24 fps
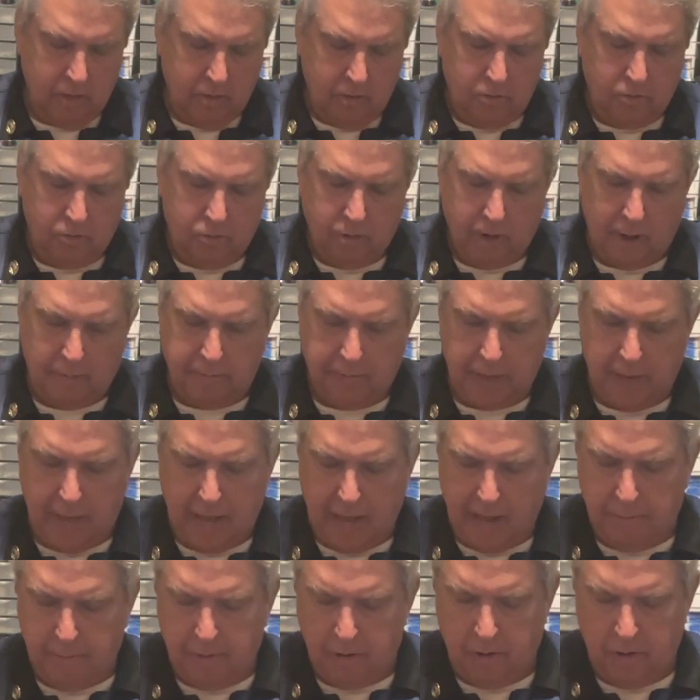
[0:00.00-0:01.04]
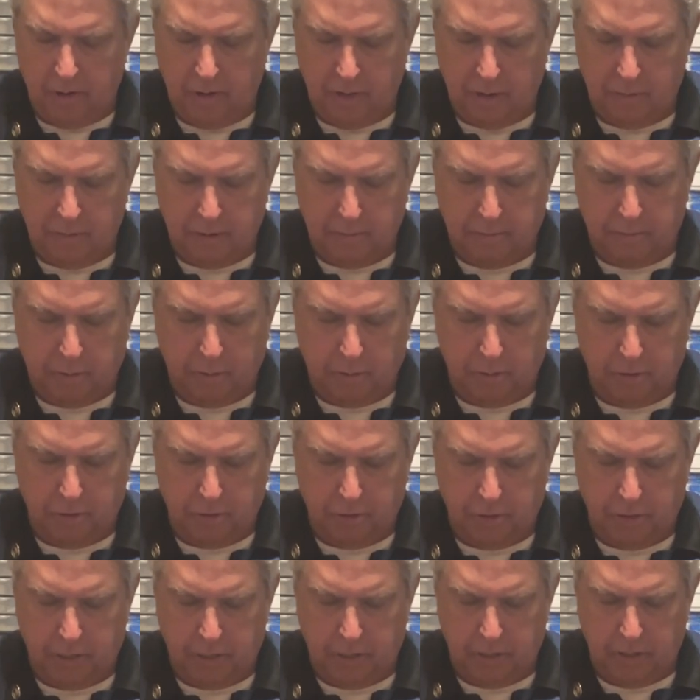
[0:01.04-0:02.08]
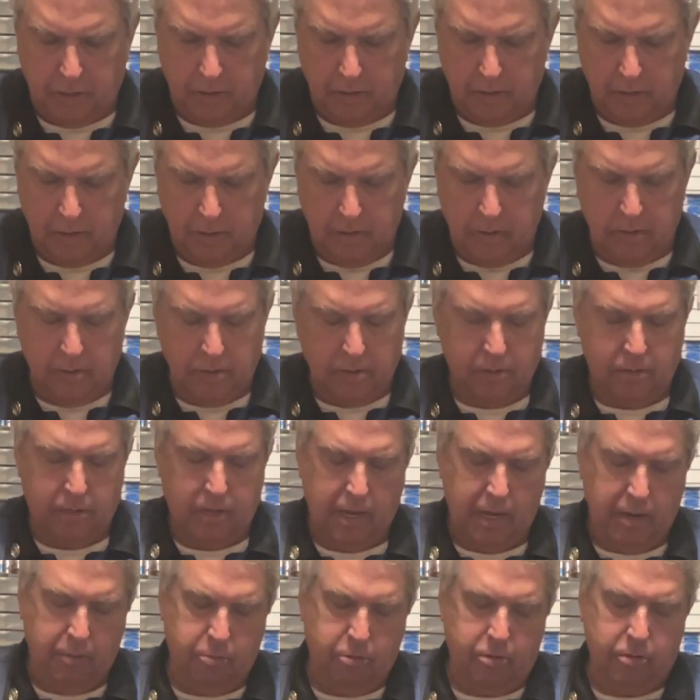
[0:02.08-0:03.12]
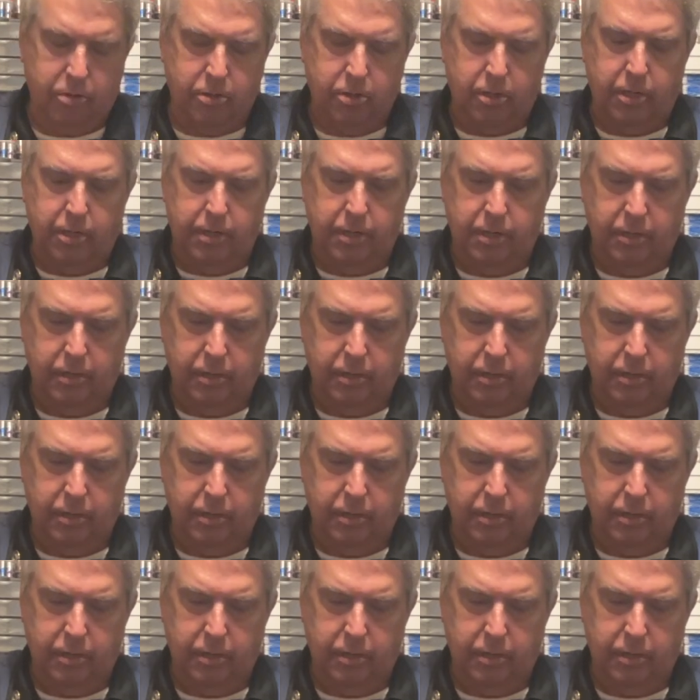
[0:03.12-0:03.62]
Drop the hammer, and I'm going to pull the trigger. Okay, we're good.